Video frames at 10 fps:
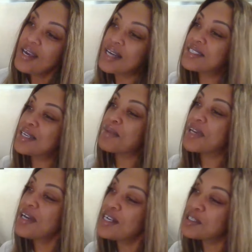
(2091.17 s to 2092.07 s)
I said, but
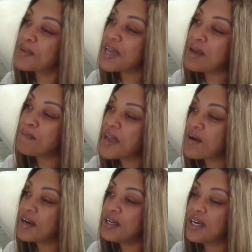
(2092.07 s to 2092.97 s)
here is Planned
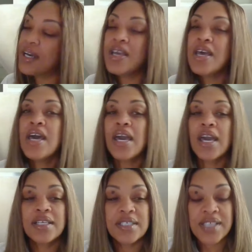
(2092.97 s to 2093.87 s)
Parenthood.
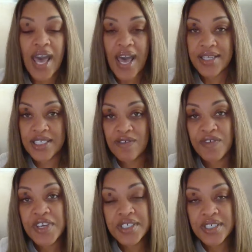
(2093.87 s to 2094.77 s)
And I just had this
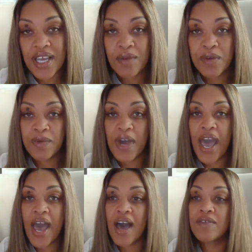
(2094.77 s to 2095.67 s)
vision that we would
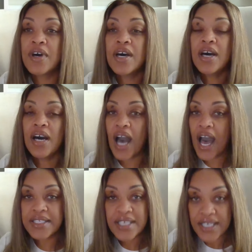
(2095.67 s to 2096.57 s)
have a
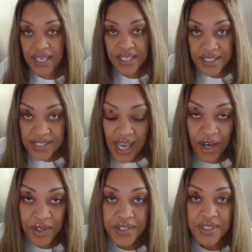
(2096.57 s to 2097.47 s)
uh, Auntie Angie's
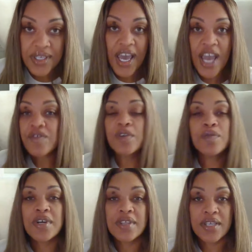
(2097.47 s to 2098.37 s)
house
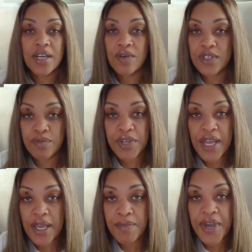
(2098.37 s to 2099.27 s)
everywhere that there was a
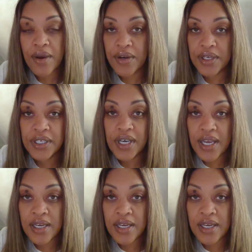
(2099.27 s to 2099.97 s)
Planned Parenthood